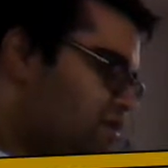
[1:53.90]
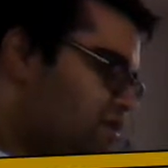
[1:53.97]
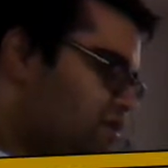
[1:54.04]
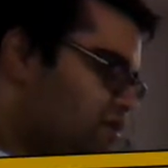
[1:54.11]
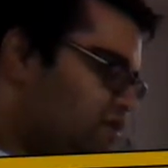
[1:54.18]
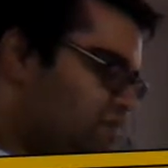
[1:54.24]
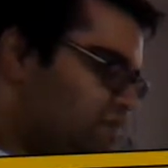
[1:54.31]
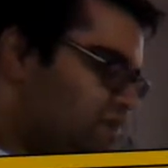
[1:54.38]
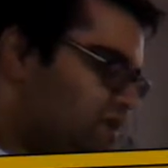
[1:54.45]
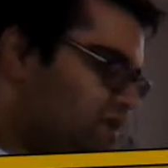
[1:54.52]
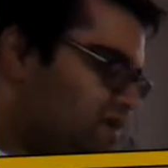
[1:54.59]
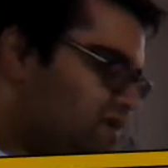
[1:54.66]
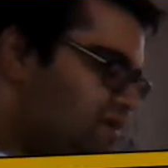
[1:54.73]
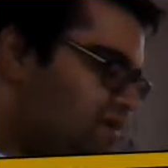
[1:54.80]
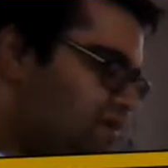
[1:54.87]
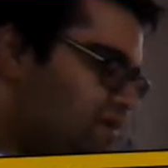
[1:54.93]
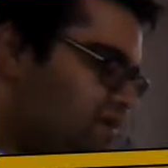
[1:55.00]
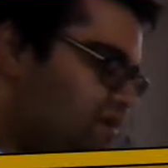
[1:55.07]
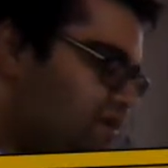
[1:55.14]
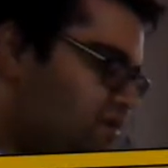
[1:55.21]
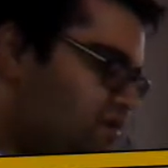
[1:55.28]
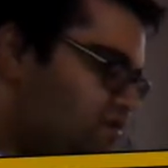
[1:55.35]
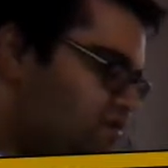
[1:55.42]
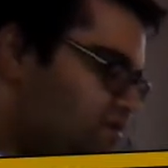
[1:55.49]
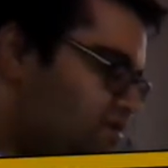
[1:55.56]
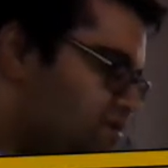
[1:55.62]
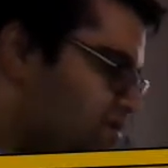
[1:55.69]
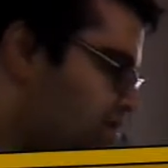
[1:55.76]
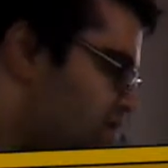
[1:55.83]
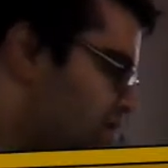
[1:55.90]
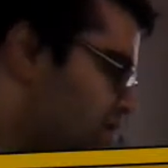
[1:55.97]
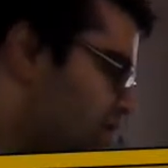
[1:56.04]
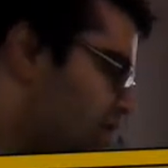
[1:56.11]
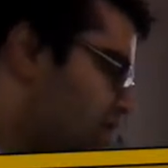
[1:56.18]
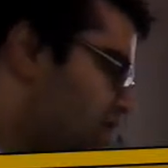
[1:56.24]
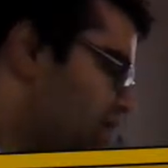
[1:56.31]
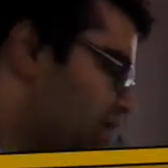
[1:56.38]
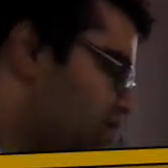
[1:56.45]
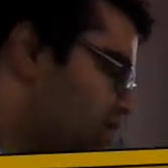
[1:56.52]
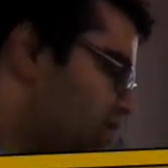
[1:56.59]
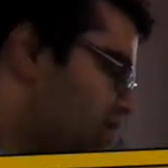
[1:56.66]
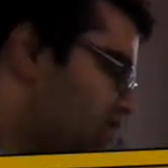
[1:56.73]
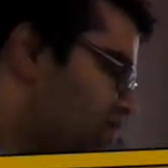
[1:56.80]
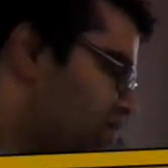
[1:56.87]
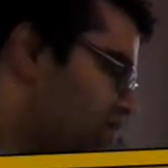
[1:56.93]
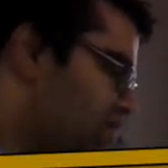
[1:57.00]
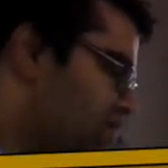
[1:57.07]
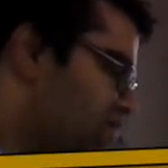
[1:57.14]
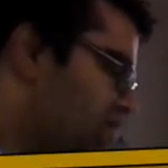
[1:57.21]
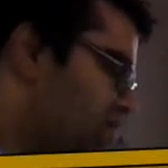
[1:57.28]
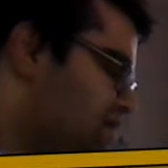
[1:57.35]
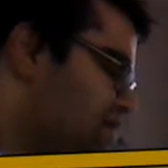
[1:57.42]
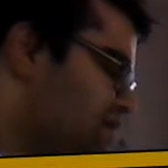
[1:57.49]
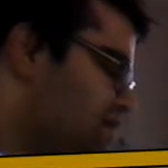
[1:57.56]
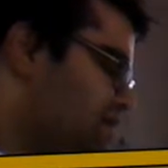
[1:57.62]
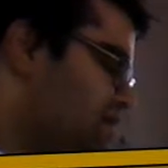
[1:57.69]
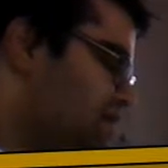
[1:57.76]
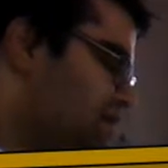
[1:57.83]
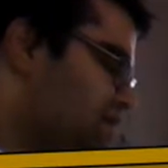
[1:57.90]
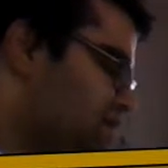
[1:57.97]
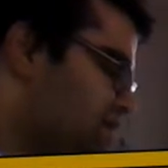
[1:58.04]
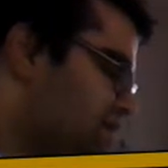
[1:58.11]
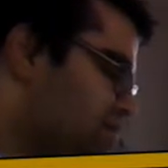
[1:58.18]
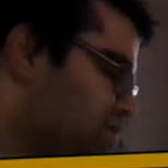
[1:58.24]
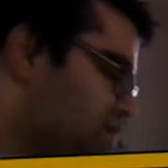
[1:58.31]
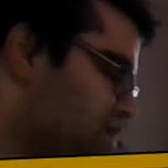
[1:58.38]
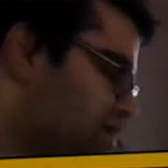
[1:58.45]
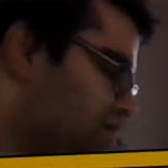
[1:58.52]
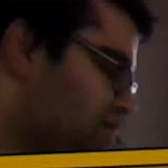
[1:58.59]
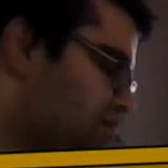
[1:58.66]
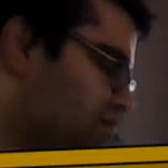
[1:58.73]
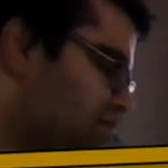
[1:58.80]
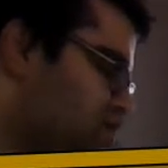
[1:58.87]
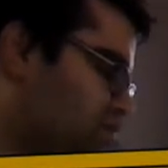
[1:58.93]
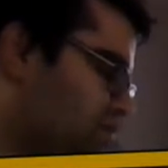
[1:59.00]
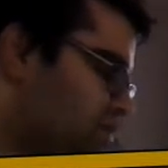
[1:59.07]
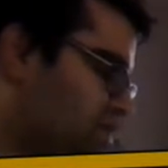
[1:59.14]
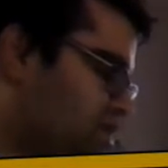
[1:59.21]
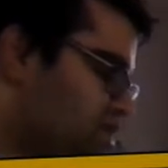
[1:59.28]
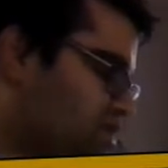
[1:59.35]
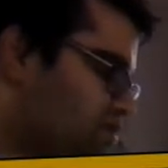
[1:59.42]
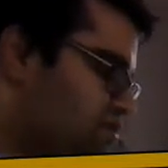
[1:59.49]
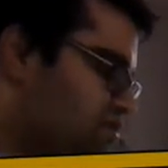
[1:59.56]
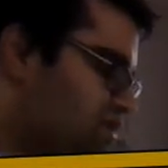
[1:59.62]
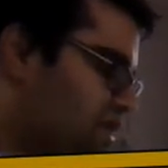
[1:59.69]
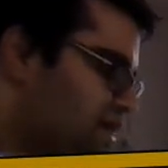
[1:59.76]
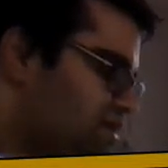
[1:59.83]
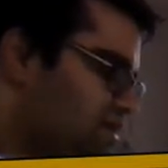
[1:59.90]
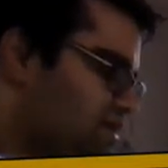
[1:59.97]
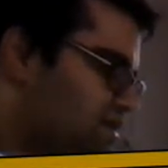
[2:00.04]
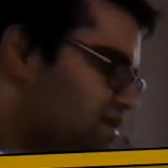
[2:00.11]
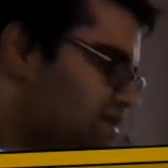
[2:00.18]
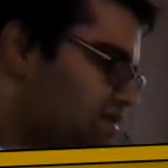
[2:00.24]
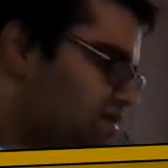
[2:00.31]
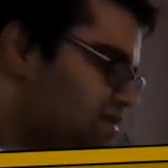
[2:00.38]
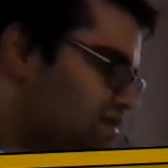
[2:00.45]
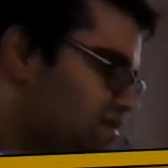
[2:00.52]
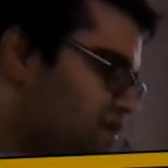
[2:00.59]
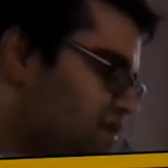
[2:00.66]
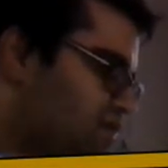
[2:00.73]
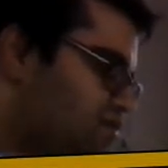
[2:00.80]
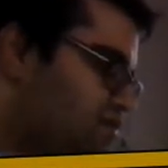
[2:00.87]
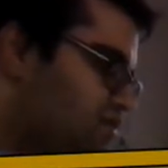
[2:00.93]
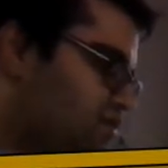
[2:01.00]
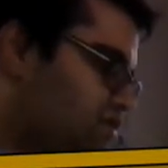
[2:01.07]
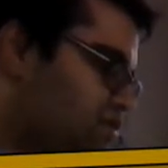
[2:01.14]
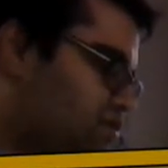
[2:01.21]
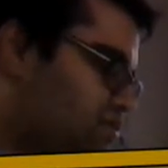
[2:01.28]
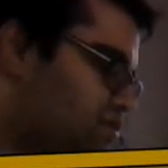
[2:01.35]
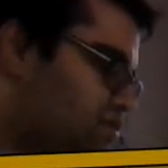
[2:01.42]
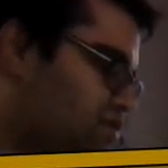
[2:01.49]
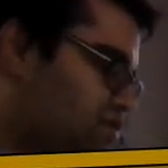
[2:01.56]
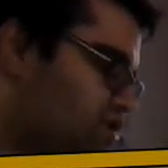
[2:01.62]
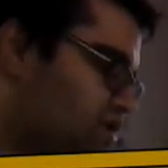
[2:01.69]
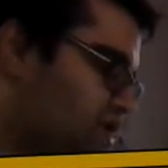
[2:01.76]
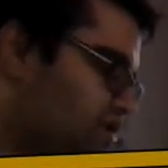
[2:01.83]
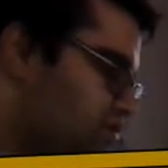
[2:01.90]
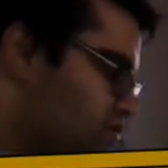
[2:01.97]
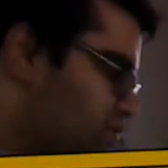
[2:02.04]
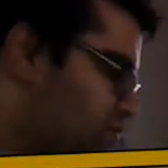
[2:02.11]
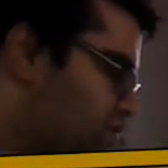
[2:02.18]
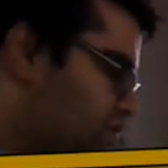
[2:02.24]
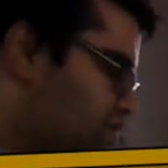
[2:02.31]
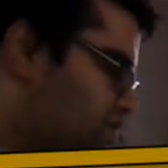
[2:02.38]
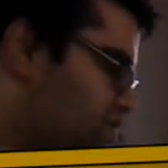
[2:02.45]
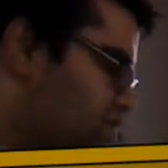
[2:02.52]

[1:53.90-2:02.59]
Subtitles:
copies enclosed, that reflect that Hyperion published The Lightning Thief, the first book in the Percy